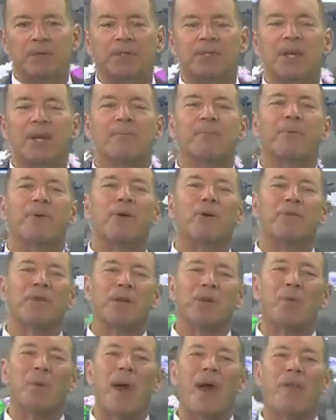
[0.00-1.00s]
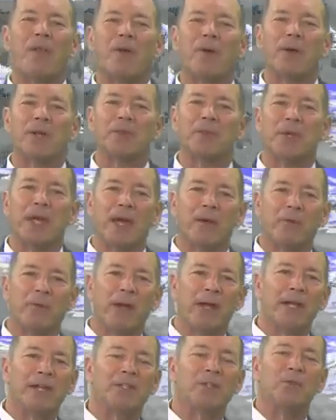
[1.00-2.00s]
and we'll see improving weather as we get
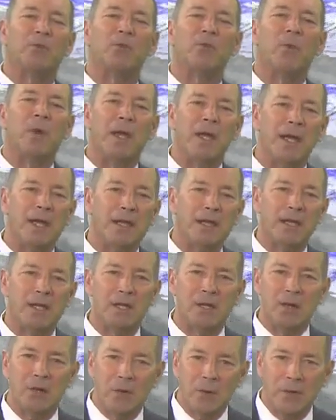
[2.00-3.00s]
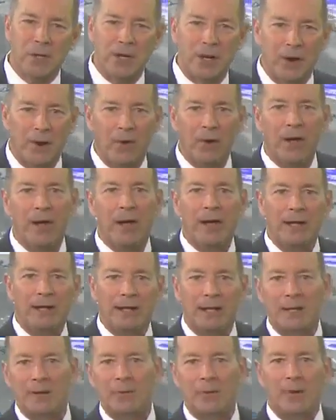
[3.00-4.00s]
ready to ring in the new year
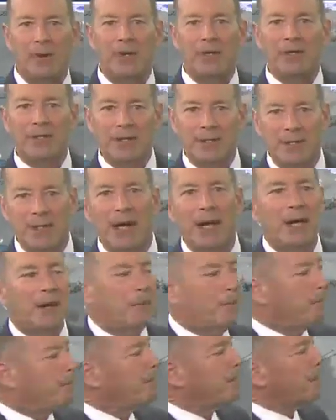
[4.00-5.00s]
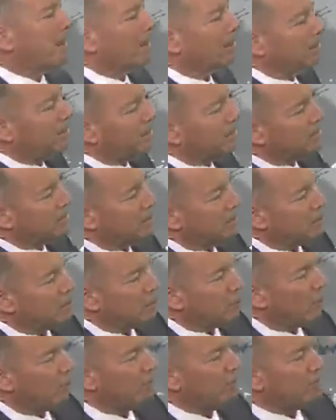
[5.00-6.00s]
later on tonight. You can see the
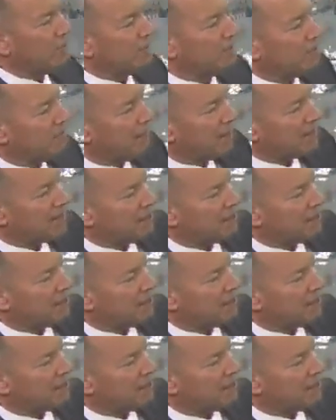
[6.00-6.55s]
storm system